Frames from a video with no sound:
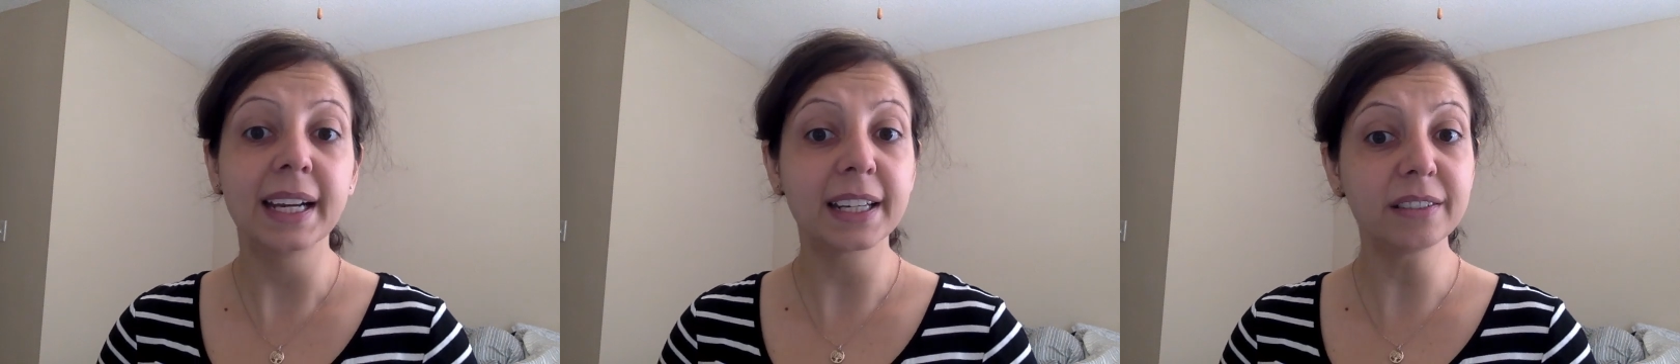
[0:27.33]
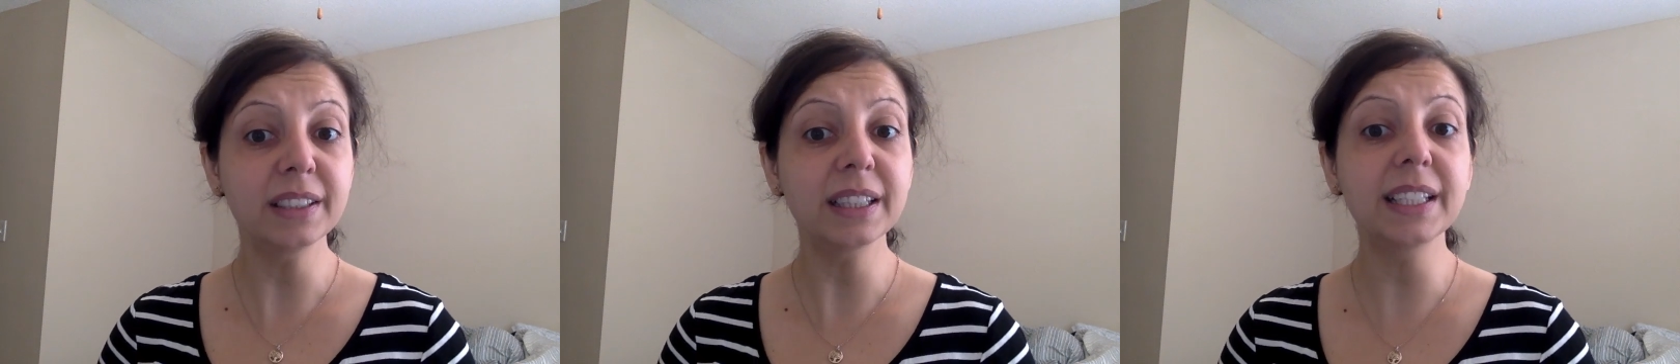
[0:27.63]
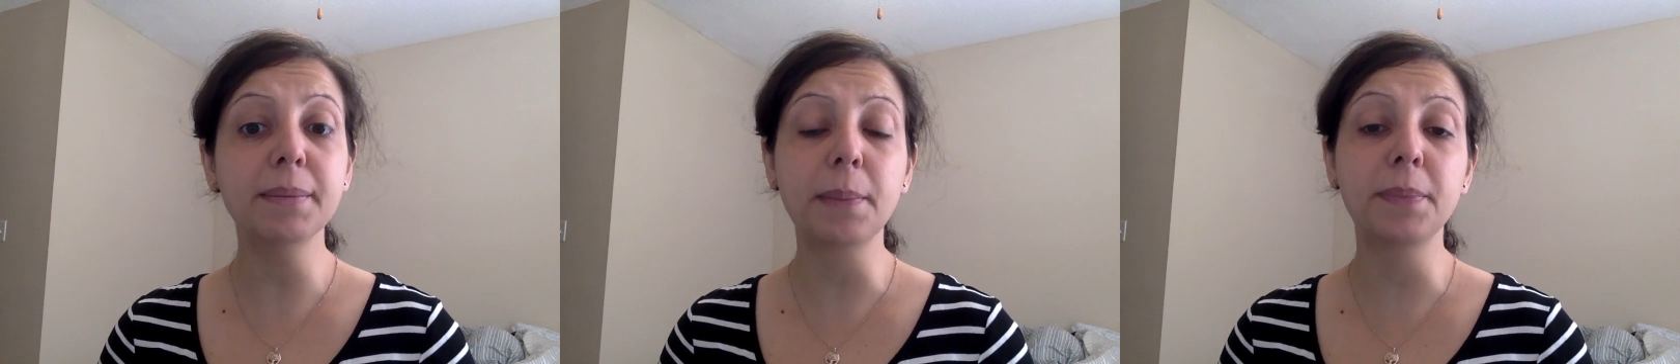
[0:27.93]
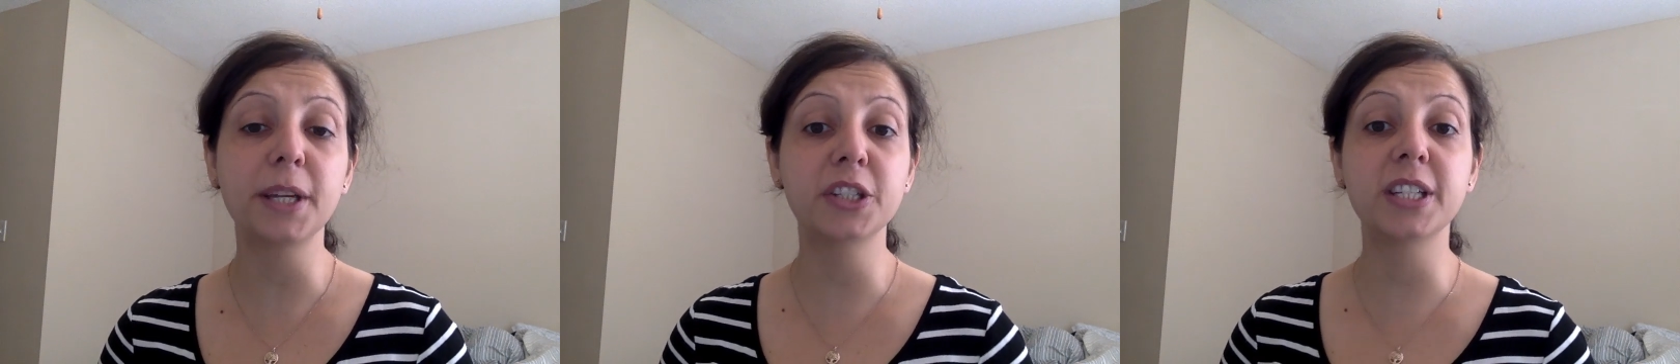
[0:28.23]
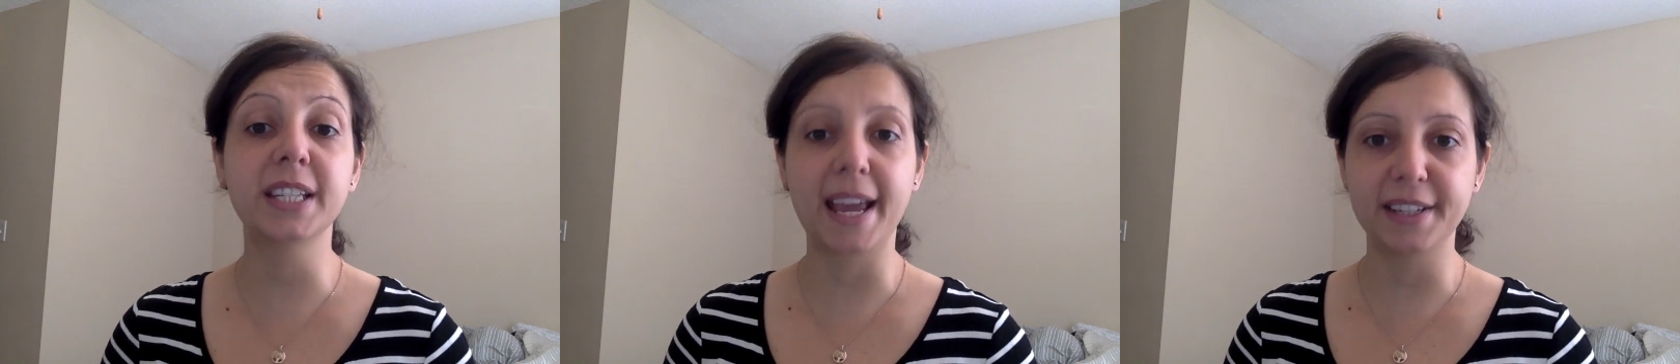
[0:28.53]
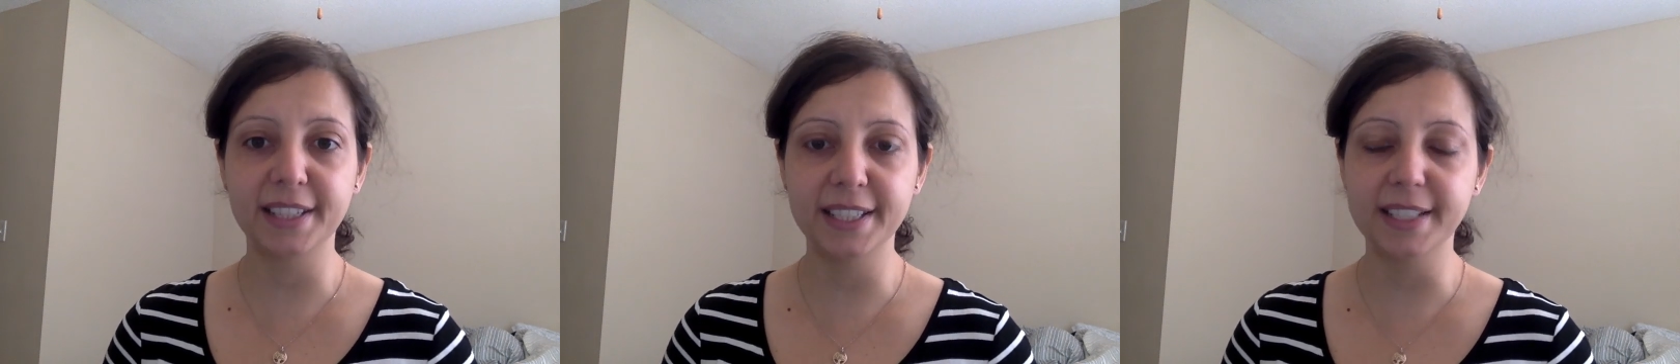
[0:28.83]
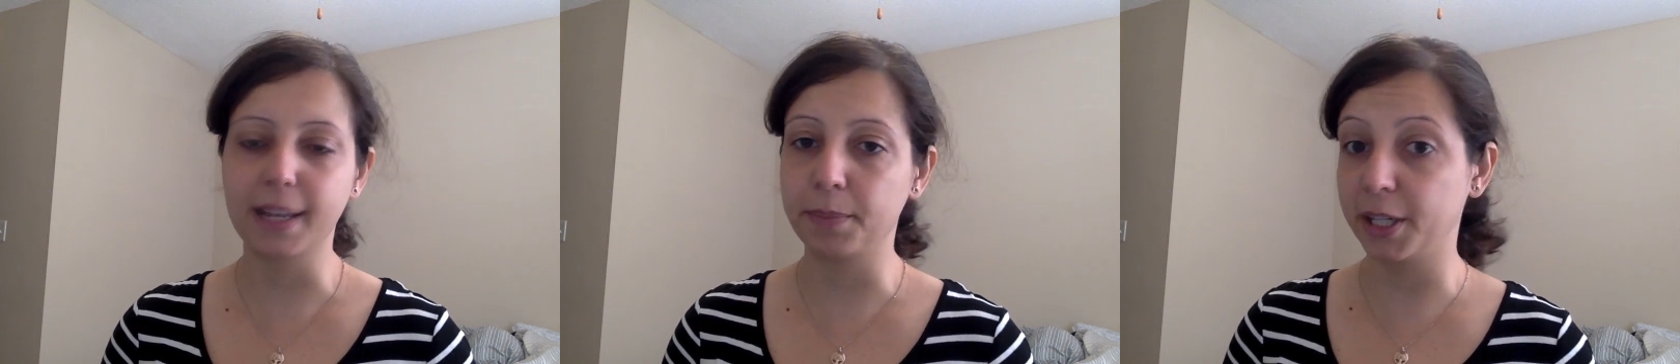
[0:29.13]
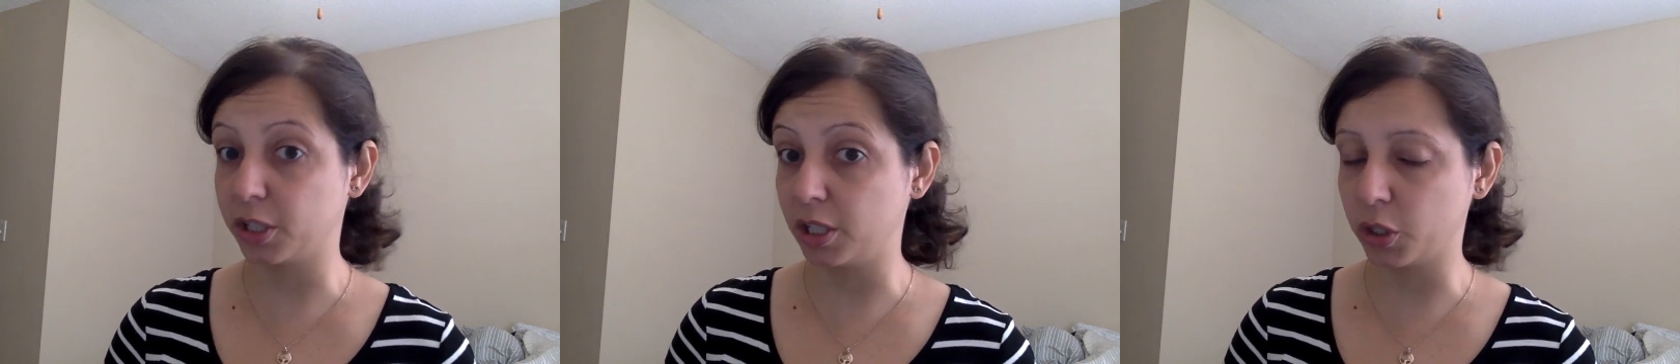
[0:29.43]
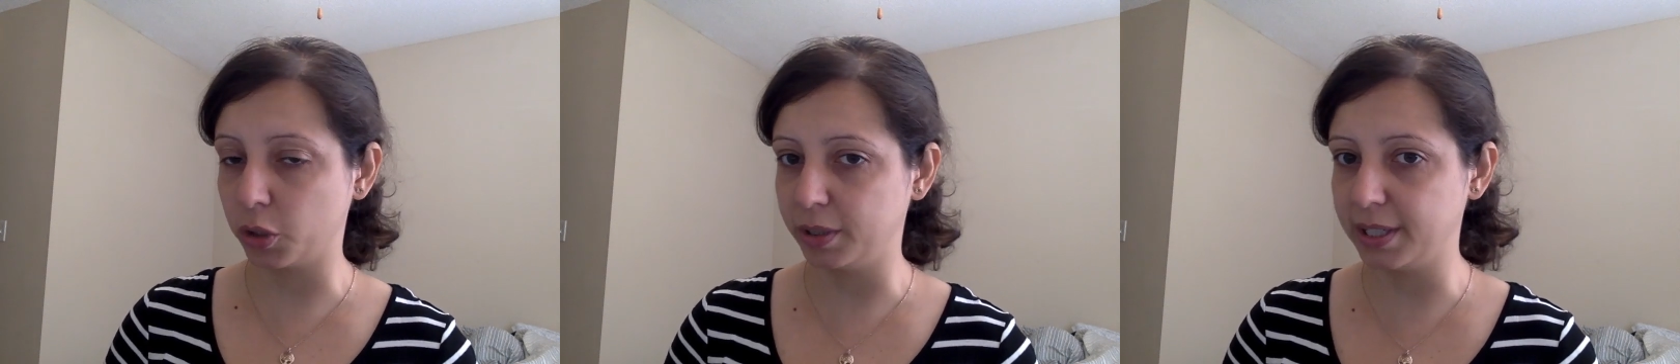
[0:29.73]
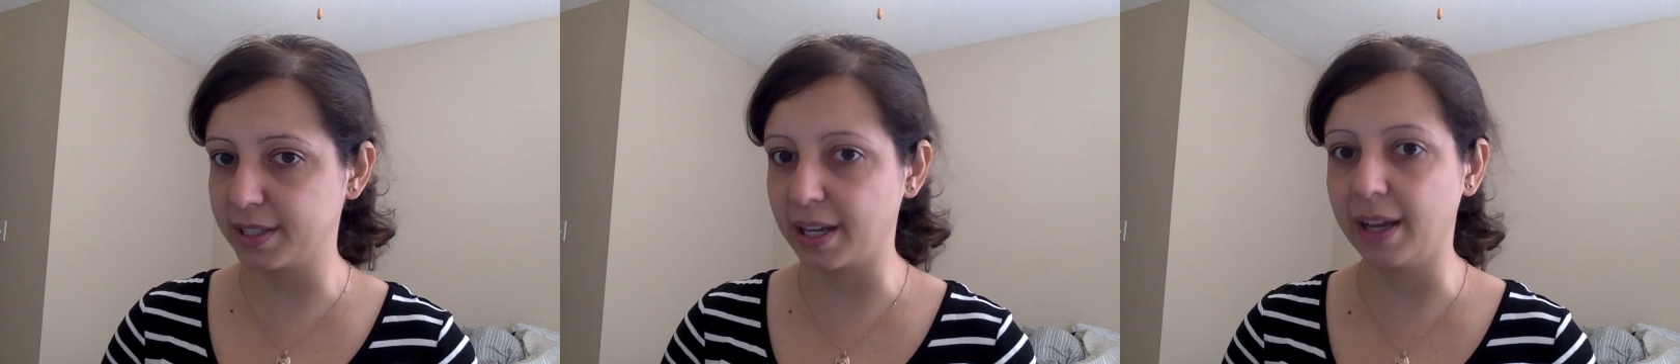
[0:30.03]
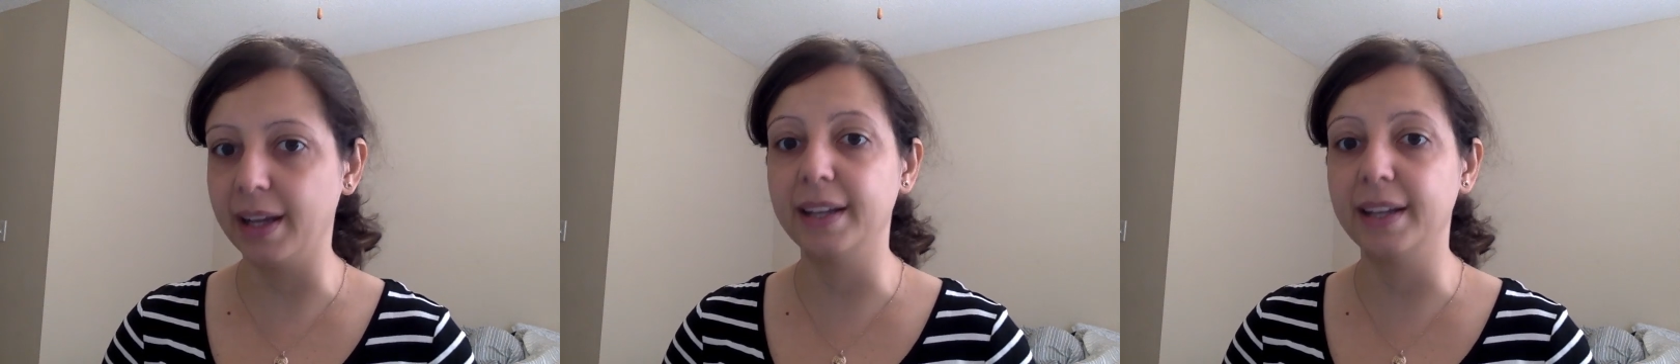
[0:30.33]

Currently, I'm a PhD candidate, a PhD student uh,